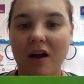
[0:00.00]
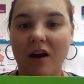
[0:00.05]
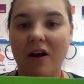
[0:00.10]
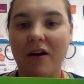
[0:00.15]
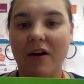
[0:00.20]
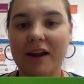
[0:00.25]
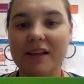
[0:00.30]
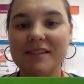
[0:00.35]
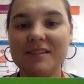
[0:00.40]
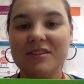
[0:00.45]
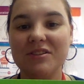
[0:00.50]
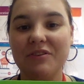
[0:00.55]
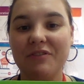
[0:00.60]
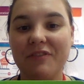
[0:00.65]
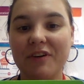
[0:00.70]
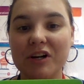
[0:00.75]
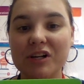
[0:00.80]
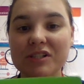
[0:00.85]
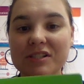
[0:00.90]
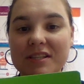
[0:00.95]
All right. So the
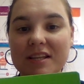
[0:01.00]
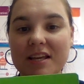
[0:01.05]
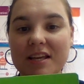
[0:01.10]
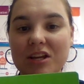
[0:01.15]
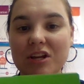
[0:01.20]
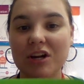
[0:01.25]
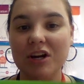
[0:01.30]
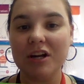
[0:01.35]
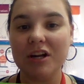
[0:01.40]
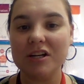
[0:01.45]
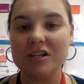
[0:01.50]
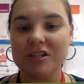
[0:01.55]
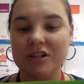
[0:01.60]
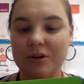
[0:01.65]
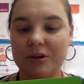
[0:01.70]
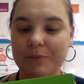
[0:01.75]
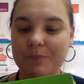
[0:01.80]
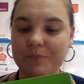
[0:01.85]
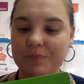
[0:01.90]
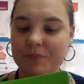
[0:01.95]
first thing you're going to
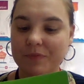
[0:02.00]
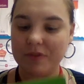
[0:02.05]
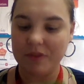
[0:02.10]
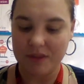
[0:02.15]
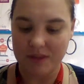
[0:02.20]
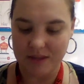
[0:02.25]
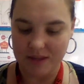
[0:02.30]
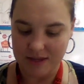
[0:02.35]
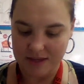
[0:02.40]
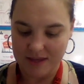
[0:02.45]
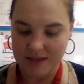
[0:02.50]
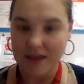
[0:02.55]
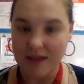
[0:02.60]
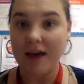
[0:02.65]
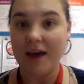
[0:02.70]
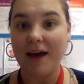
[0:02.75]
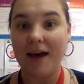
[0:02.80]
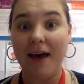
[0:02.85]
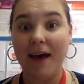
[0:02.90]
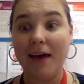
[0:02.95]
do,
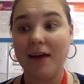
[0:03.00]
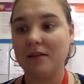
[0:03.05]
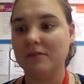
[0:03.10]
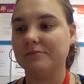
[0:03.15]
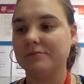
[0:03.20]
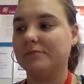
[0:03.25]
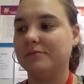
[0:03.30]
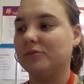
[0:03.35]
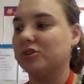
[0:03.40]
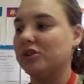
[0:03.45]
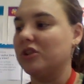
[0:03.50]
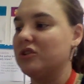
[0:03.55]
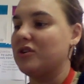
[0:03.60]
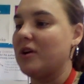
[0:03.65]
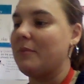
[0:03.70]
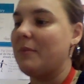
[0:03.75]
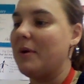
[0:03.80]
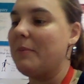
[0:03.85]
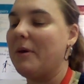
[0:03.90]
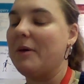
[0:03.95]
I'm going to
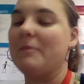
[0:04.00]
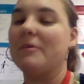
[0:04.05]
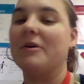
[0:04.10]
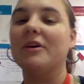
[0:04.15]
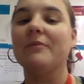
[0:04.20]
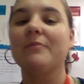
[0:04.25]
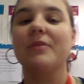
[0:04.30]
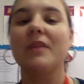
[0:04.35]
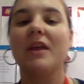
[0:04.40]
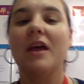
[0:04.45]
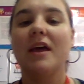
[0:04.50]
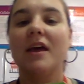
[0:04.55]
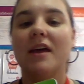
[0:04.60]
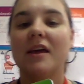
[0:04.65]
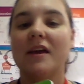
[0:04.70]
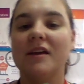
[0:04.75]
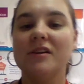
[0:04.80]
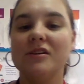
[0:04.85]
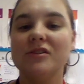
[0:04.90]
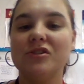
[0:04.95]
drop my paper,
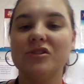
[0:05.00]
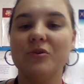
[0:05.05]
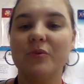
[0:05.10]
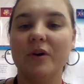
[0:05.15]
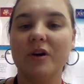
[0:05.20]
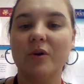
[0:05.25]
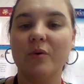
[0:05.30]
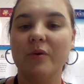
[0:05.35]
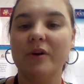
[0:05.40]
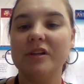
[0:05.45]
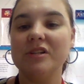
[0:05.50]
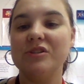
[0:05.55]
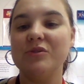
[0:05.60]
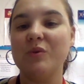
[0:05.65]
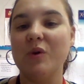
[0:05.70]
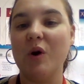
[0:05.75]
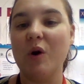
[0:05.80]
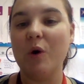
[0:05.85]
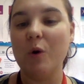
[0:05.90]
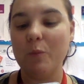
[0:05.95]
is you are going
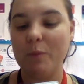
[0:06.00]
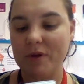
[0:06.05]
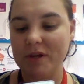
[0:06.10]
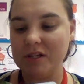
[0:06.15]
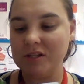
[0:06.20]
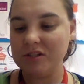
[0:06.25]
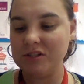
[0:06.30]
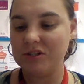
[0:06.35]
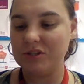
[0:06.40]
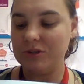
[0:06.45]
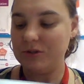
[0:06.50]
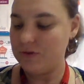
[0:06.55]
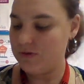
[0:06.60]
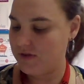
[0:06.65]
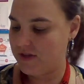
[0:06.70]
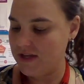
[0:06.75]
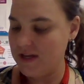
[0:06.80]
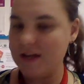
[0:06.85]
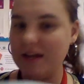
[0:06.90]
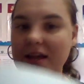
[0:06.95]
to open to
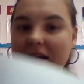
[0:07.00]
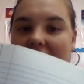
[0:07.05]
the